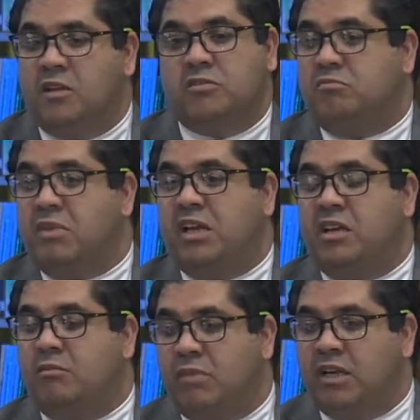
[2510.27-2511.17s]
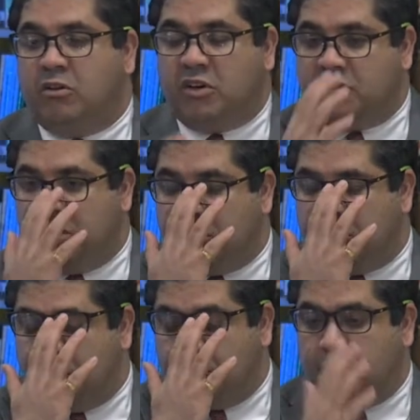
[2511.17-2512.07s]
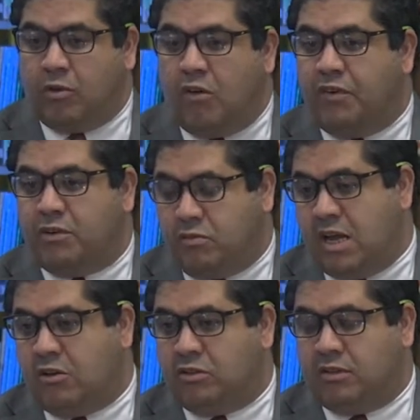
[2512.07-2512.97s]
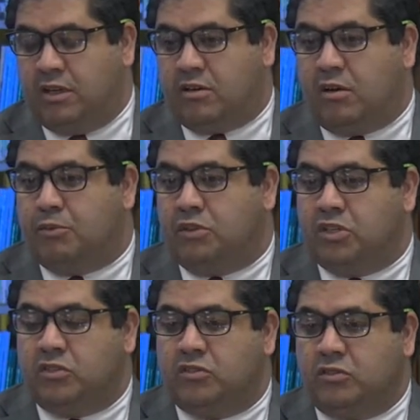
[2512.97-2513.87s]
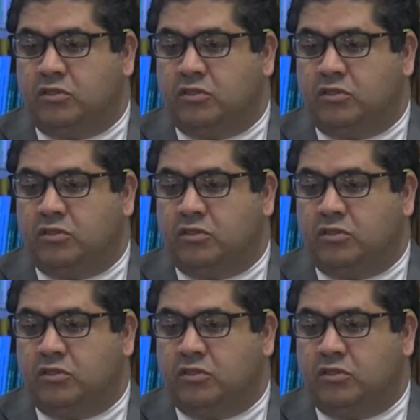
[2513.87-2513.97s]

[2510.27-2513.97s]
So many organizations offer cloud computations,